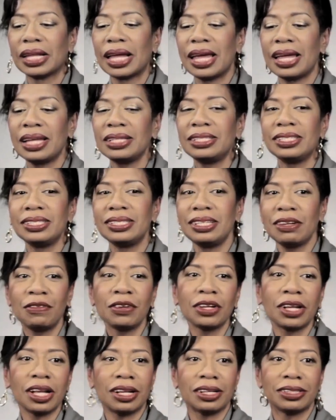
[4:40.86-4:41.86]
It's
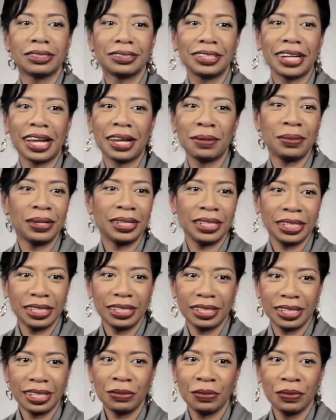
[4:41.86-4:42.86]
difficult. I mean,
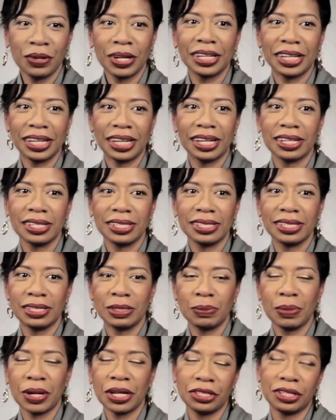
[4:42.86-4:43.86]
it really is,
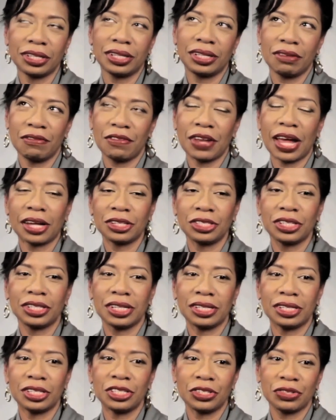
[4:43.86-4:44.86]
especially in the fashion
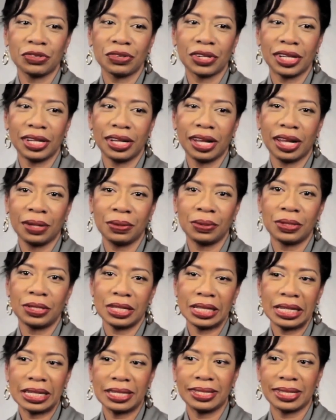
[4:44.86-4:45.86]
industry.
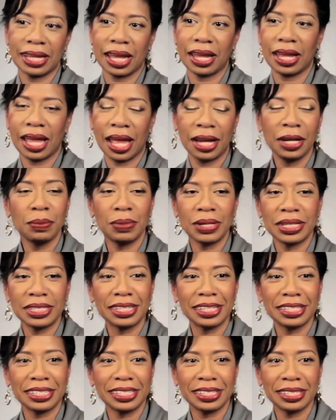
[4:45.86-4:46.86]
I can say any
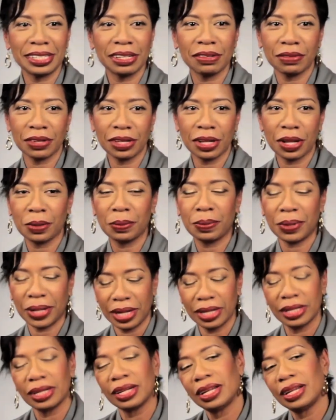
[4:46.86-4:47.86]
business is difficult,
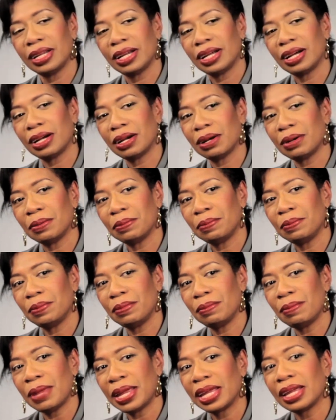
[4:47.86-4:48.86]
but
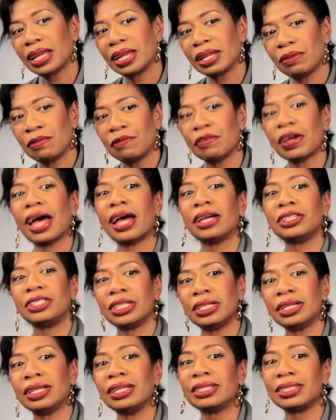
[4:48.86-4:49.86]
making it in
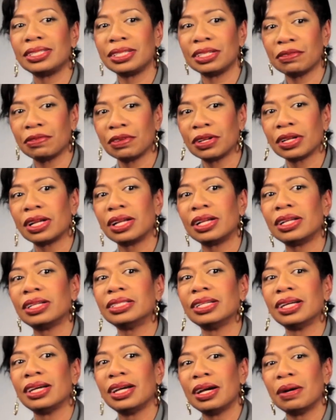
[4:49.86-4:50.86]
fashion is
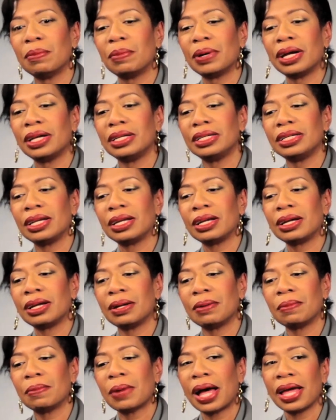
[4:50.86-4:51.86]
difficult. But
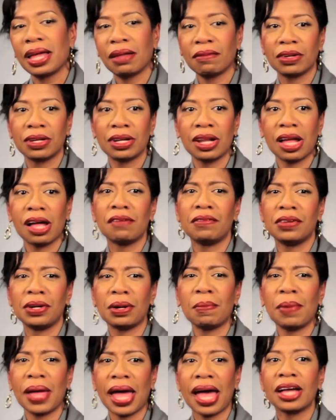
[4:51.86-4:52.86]
I have a love and
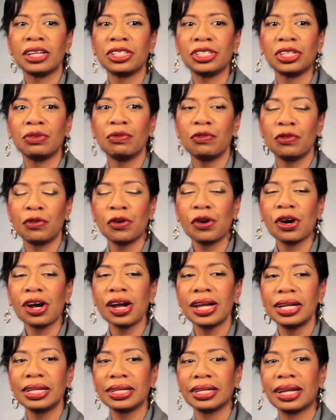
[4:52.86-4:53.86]
a passion for
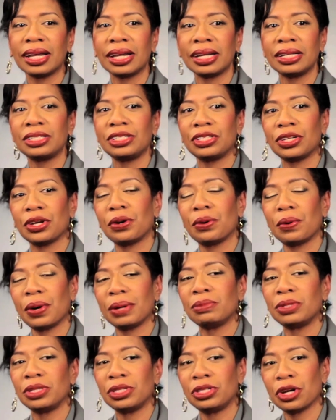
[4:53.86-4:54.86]
it, and so
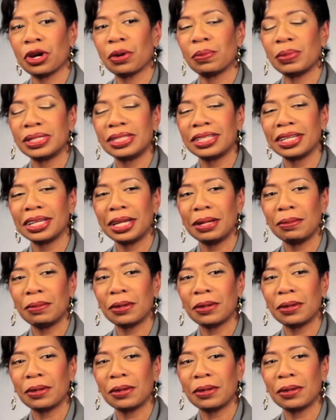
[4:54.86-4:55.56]
I'm determined to keep